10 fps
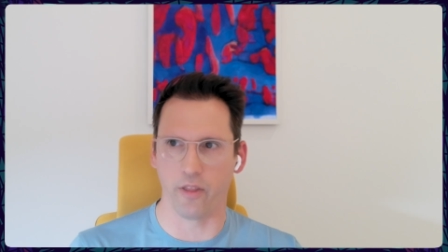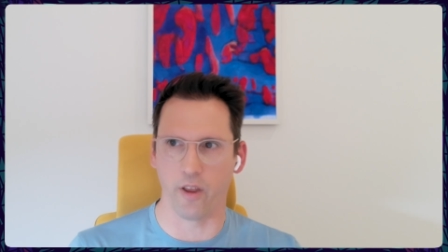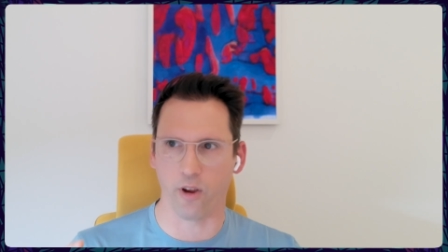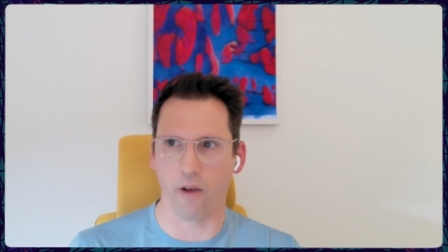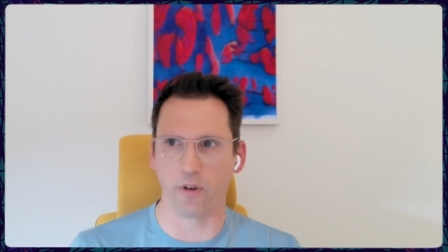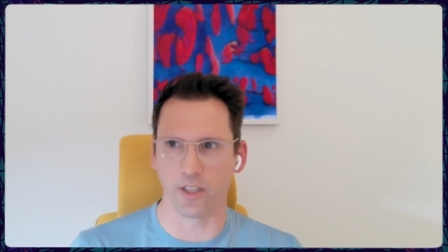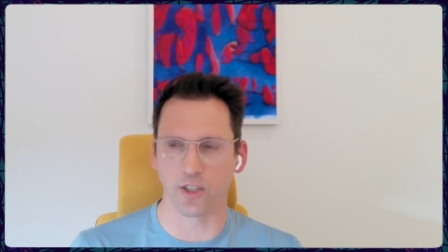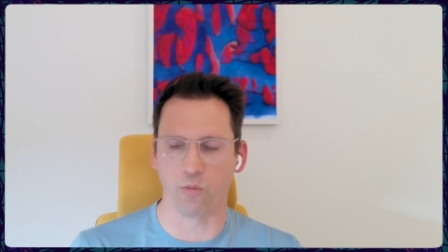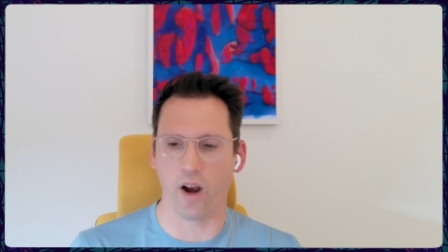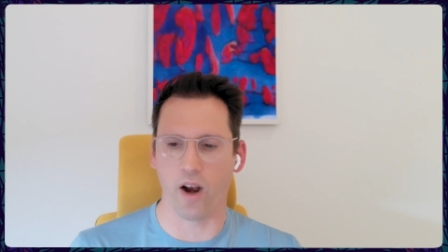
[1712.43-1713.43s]
on their
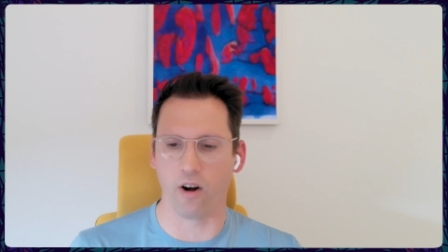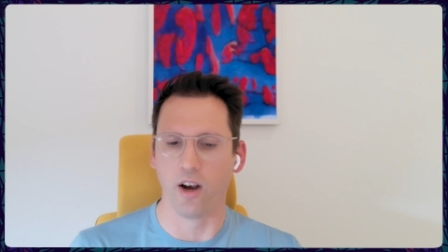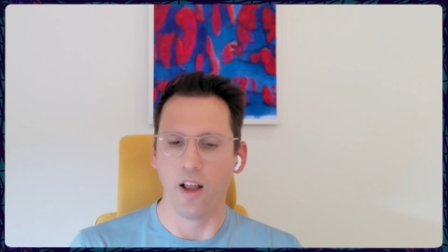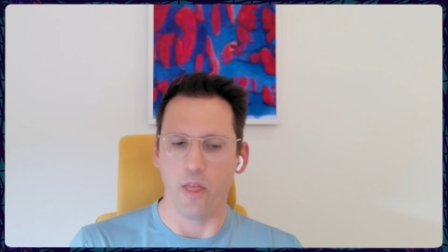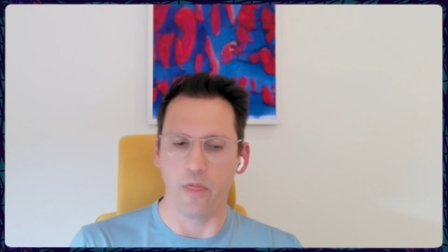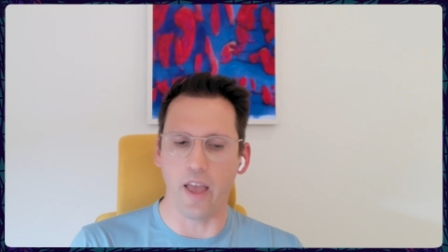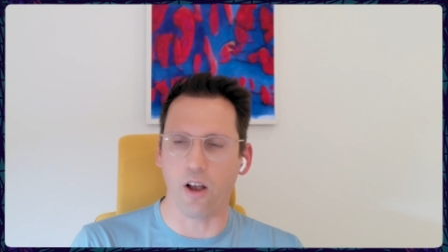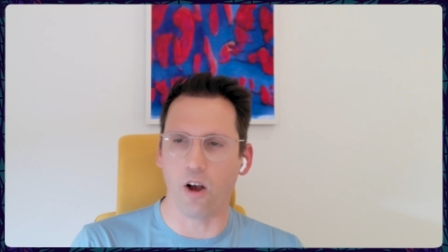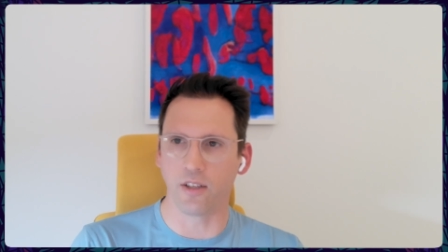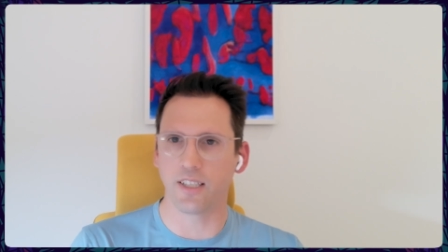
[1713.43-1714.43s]
governance where they
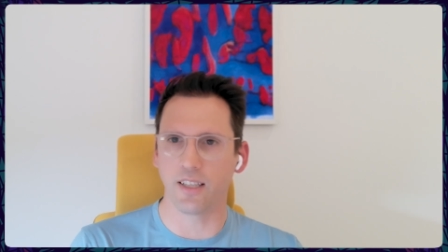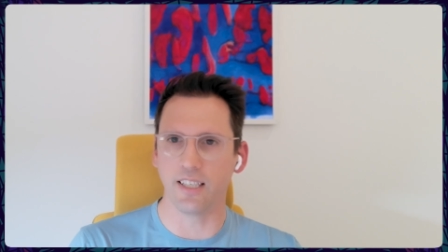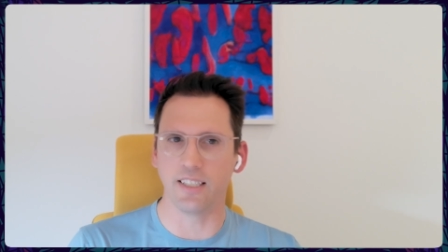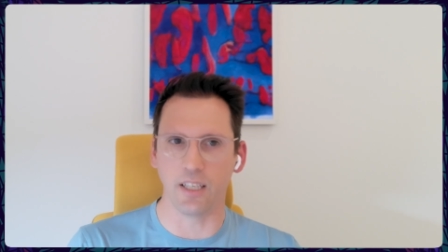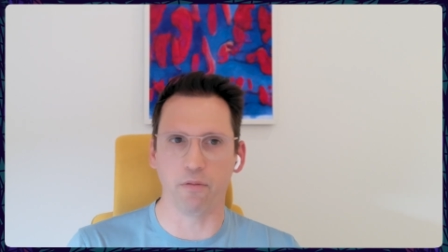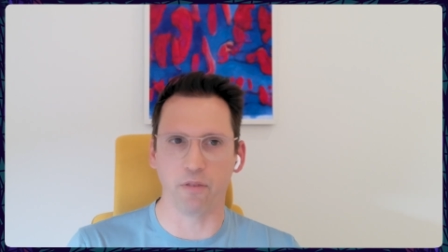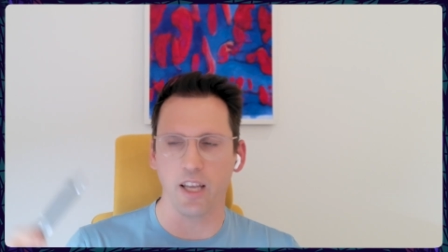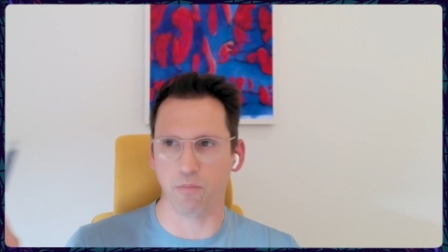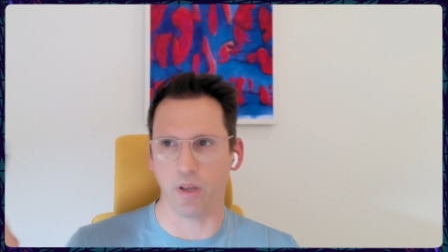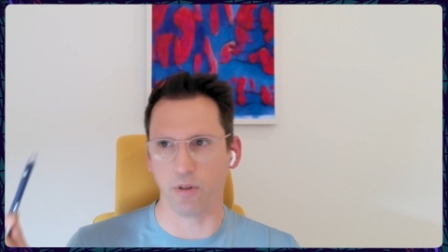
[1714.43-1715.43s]
constantly
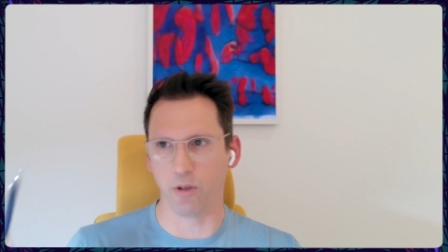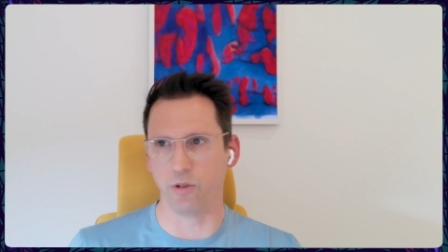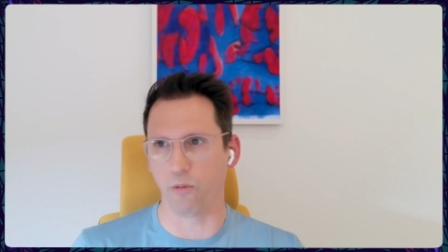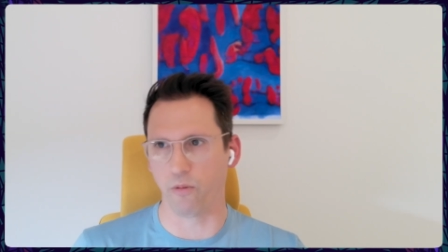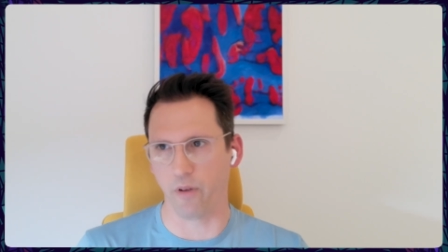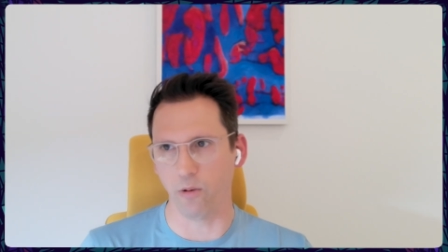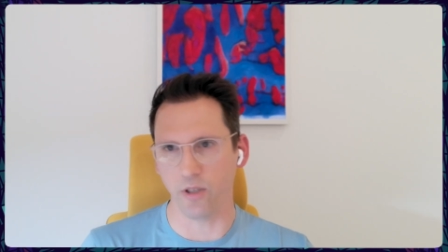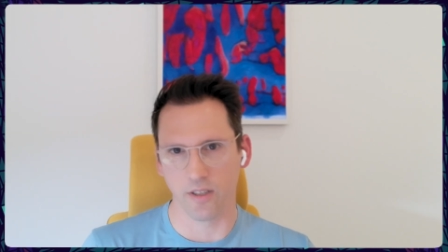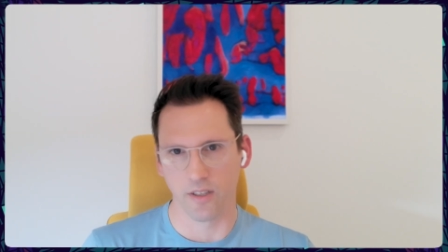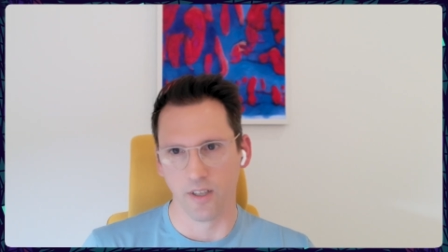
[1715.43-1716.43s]
deflate people who don't vote,